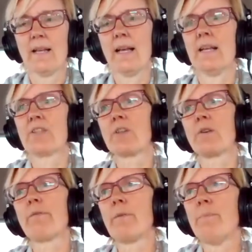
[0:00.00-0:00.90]
And so
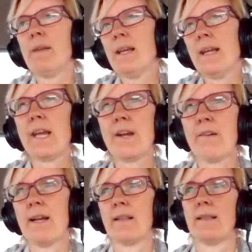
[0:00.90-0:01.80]
for me,
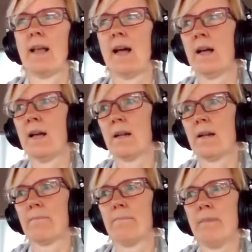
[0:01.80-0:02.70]
hearing that
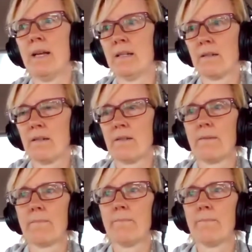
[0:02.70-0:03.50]
meant